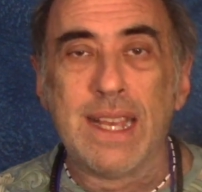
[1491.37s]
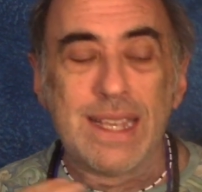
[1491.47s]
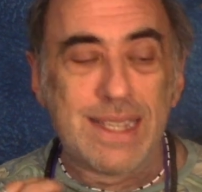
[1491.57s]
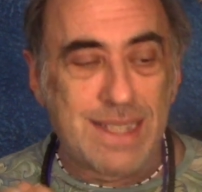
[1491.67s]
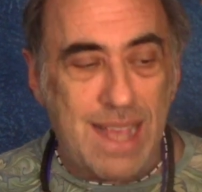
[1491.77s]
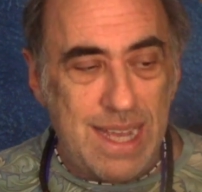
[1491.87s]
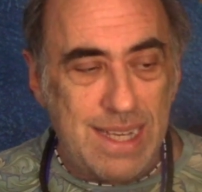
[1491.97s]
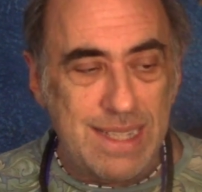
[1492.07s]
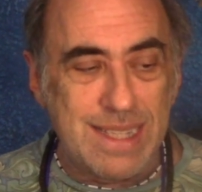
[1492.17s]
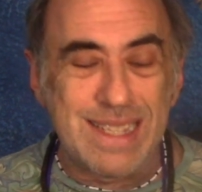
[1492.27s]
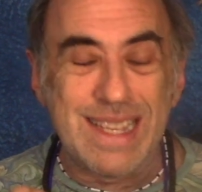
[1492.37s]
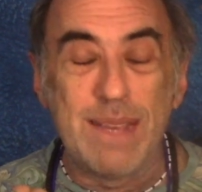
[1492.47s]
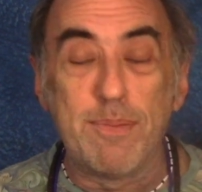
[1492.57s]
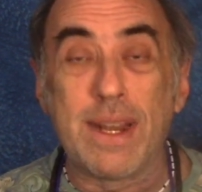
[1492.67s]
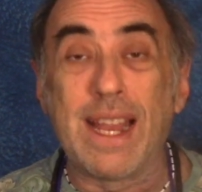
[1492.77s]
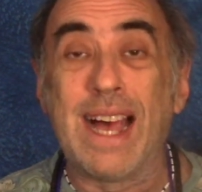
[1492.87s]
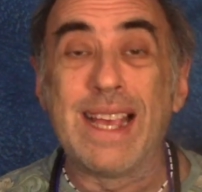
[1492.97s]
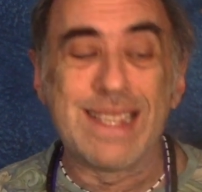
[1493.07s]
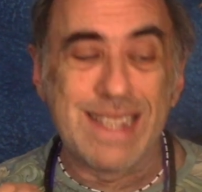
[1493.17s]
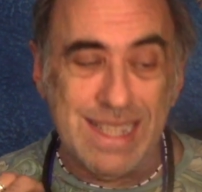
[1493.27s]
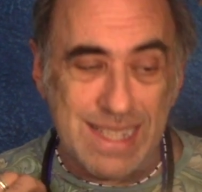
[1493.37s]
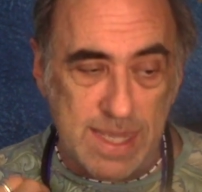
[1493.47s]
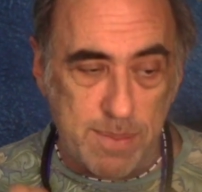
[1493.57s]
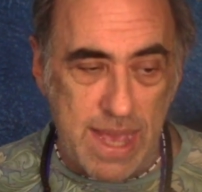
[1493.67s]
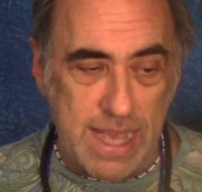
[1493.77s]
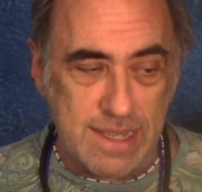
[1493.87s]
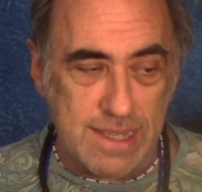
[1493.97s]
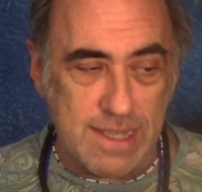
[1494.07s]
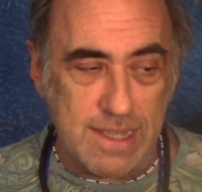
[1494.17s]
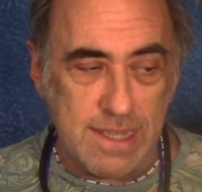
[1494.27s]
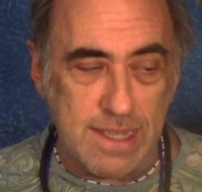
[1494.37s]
Silence implies space.